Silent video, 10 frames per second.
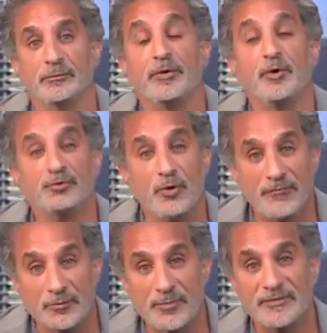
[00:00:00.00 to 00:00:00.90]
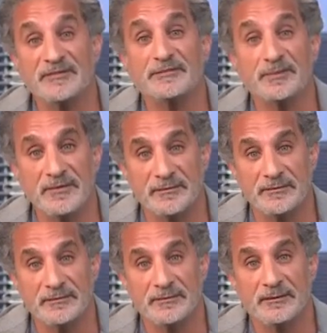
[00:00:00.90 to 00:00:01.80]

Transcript: because you have promised us peace